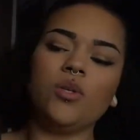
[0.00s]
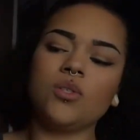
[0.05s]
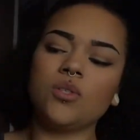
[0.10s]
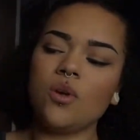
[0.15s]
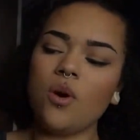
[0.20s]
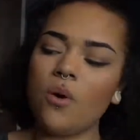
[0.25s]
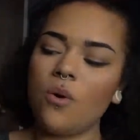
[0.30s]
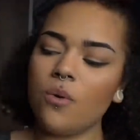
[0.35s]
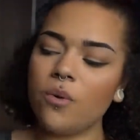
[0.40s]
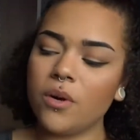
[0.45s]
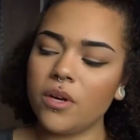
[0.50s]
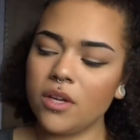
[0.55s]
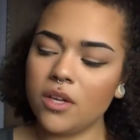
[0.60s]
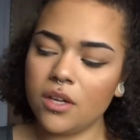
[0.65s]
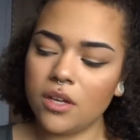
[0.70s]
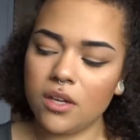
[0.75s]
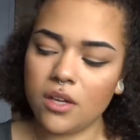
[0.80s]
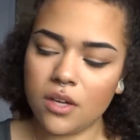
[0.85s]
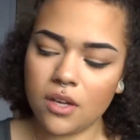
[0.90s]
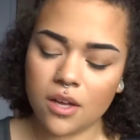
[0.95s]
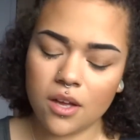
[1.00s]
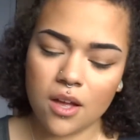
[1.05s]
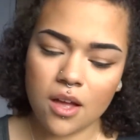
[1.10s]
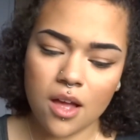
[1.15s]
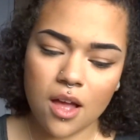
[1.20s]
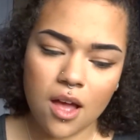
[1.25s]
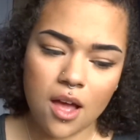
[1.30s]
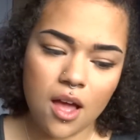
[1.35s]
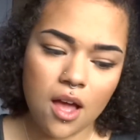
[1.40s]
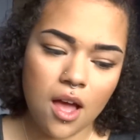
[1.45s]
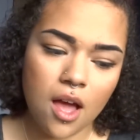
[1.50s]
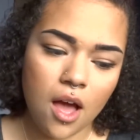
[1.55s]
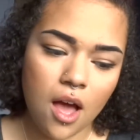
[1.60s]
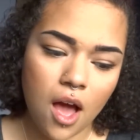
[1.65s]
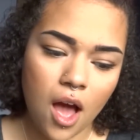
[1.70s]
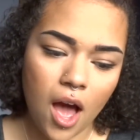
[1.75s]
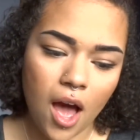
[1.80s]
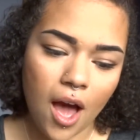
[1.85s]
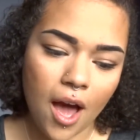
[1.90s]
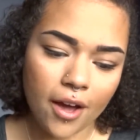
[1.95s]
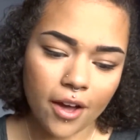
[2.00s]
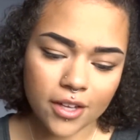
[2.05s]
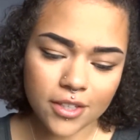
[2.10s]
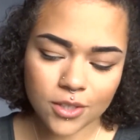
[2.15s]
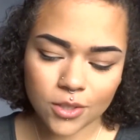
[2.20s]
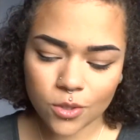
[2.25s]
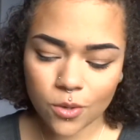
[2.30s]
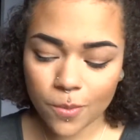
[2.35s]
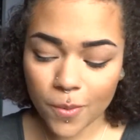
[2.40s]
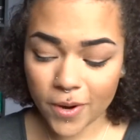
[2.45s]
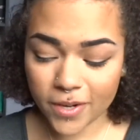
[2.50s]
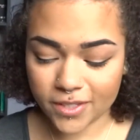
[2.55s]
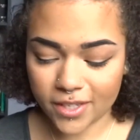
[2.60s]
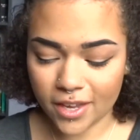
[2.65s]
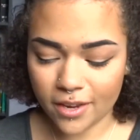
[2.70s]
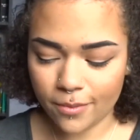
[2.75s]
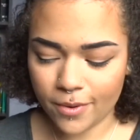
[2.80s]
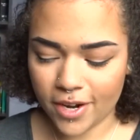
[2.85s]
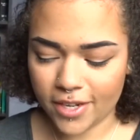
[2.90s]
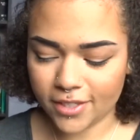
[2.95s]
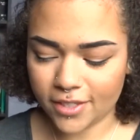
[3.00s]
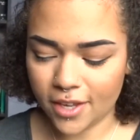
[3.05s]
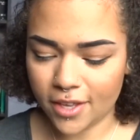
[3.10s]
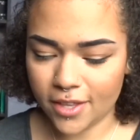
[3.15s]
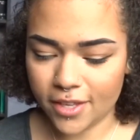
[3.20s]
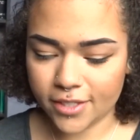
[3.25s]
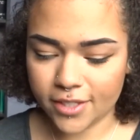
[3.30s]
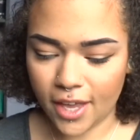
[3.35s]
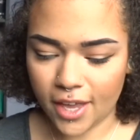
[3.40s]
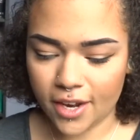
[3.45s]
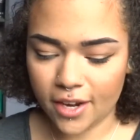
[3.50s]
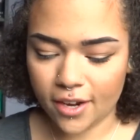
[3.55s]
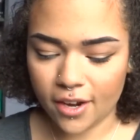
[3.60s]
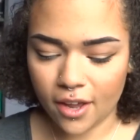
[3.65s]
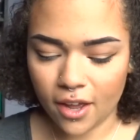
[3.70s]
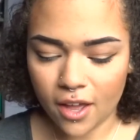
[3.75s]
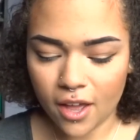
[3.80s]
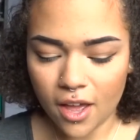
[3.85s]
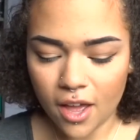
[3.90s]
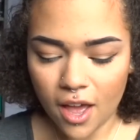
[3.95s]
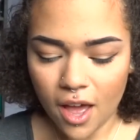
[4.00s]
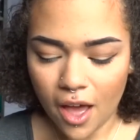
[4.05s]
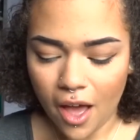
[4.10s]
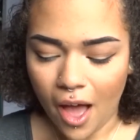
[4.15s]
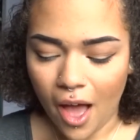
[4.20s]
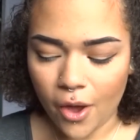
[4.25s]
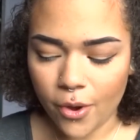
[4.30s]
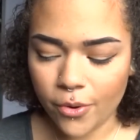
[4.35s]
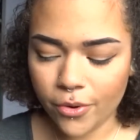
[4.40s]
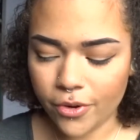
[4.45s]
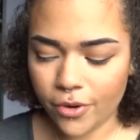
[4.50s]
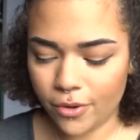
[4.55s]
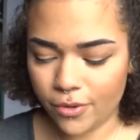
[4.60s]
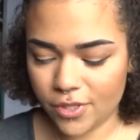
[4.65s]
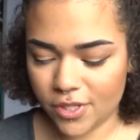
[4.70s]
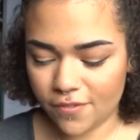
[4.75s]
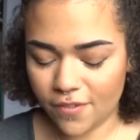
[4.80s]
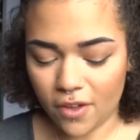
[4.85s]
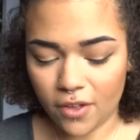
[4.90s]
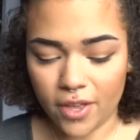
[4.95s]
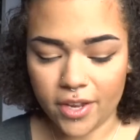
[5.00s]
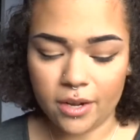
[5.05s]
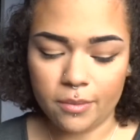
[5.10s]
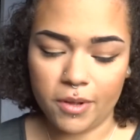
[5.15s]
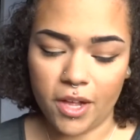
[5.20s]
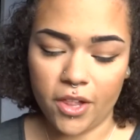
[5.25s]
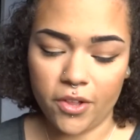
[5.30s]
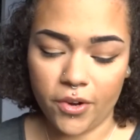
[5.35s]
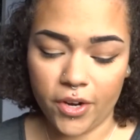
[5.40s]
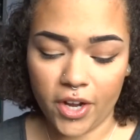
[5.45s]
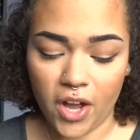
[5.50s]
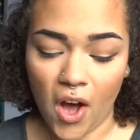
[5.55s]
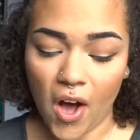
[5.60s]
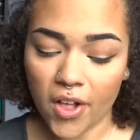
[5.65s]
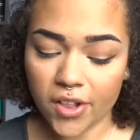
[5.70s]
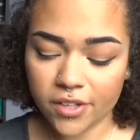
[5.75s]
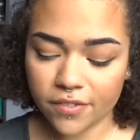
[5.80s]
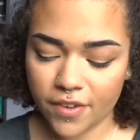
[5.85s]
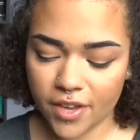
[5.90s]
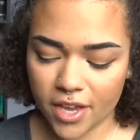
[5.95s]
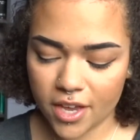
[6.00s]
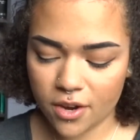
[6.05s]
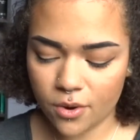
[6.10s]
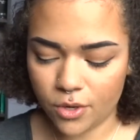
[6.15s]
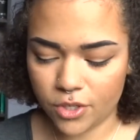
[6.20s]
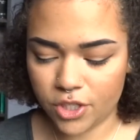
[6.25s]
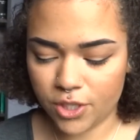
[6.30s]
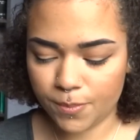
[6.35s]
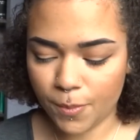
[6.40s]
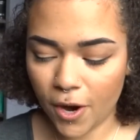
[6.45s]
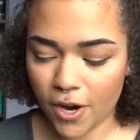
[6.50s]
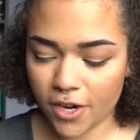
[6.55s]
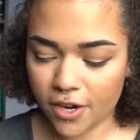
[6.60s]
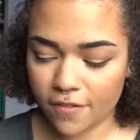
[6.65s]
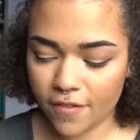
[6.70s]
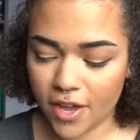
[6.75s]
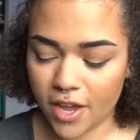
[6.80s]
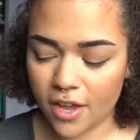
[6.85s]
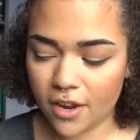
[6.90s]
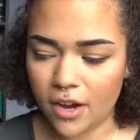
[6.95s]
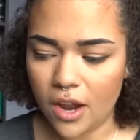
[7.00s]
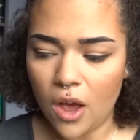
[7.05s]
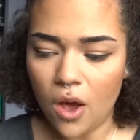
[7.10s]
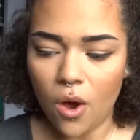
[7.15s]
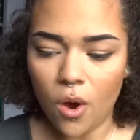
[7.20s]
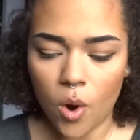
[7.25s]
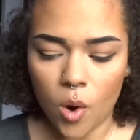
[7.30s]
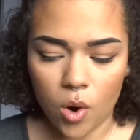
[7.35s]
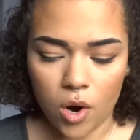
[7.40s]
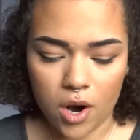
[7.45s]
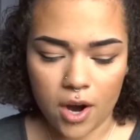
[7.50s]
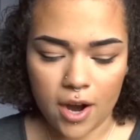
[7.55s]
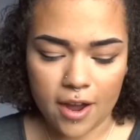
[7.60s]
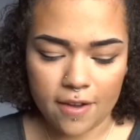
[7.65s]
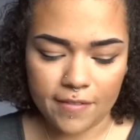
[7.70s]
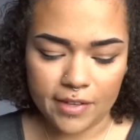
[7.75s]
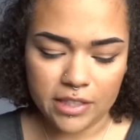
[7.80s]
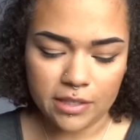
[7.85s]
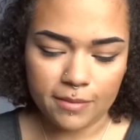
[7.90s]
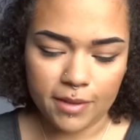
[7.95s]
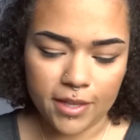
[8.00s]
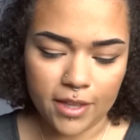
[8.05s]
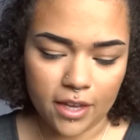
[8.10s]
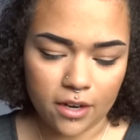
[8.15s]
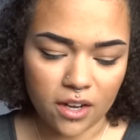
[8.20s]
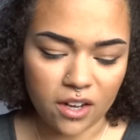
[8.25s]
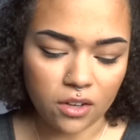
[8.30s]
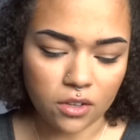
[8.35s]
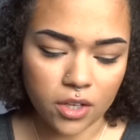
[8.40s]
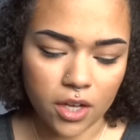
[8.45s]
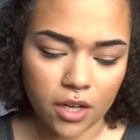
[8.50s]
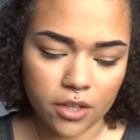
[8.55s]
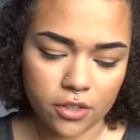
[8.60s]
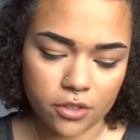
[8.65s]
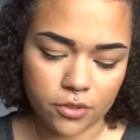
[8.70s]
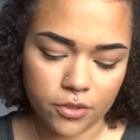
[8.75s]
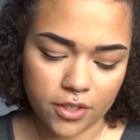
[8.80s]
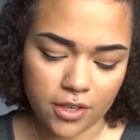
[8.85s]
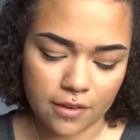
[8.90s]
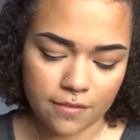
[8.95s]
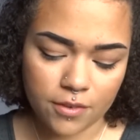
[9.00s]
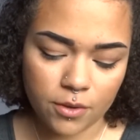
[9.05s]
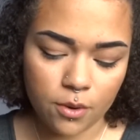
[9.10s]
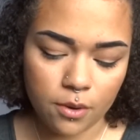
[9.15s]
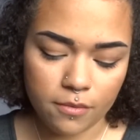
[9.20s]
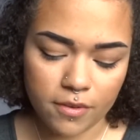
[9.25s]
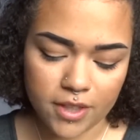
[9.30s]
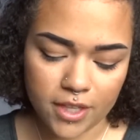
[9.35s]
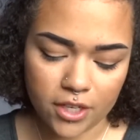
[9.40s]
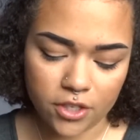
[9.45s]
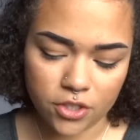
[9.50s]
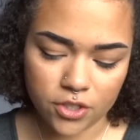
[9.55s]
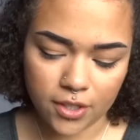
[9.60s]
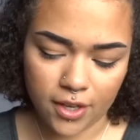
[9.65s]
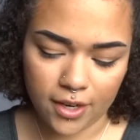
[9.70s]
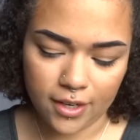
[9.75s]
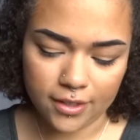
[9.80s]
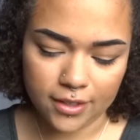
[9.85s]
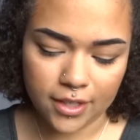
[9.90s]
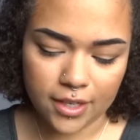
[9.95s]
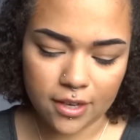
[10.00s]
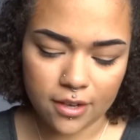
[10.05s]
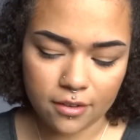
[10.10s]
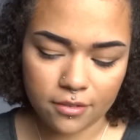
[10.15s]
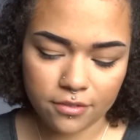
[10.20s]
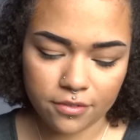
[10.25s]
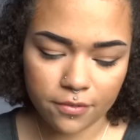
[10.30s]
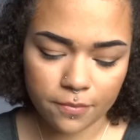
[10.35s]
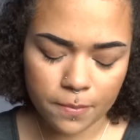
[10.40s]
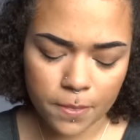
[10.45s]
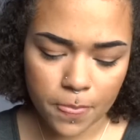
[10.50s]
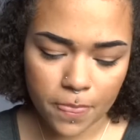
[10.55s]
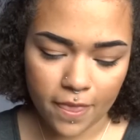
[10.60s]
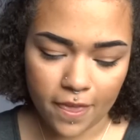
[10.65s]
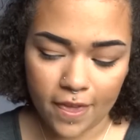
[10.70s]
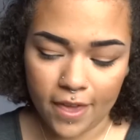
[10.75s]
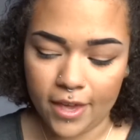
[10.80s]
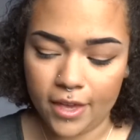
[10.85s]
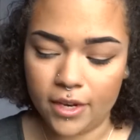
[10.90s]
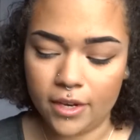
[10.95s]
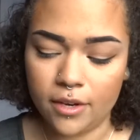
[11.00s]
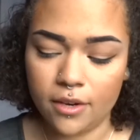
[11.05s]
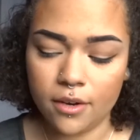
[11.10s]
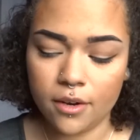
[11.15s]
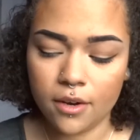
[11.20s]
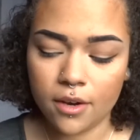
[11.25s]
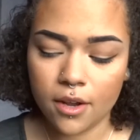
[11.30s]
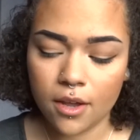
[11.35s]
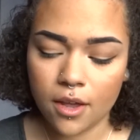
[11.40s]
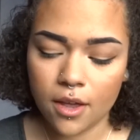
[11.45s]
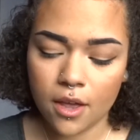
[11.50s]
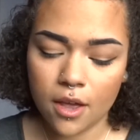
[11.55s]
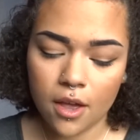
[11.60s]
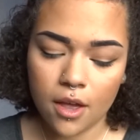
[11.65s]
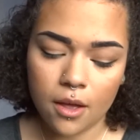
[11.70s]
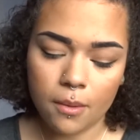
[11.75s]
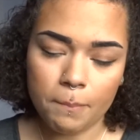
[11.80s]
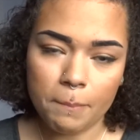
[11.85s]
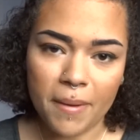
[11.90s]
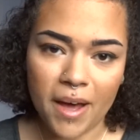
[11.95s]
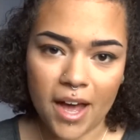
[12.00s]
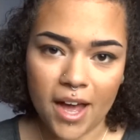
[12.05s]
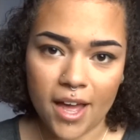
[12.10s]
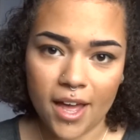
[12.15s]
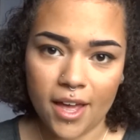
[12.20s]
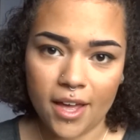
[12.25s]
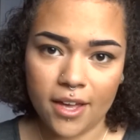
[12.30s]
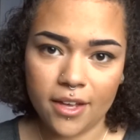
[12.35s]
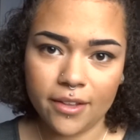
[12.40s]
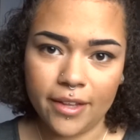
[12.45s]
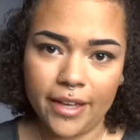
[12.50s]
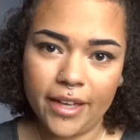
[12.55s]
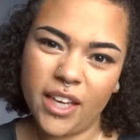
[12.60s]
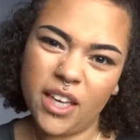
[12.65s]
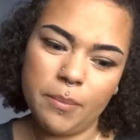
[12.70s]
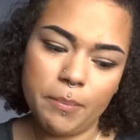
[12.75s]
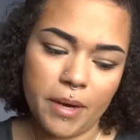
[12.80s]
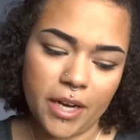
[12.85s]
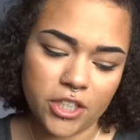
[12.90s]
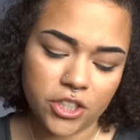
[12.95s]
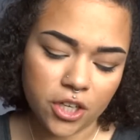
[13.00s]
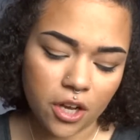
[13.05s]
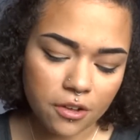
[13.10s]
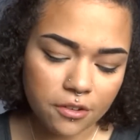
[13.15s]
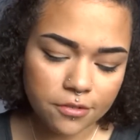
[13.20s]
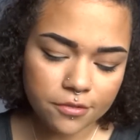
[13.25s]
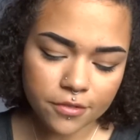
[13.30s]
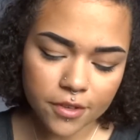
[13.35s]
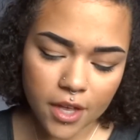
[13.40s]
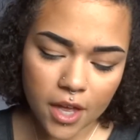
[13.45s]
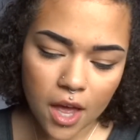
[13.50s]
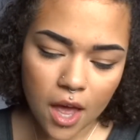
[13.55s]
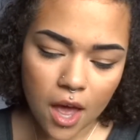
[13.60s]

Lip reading: So I got super excited when I saw this, and who knows if I'll end up coloring all of it or just part of it, or if it's something that I'll color only a few of and then just kind of leave in my shelf.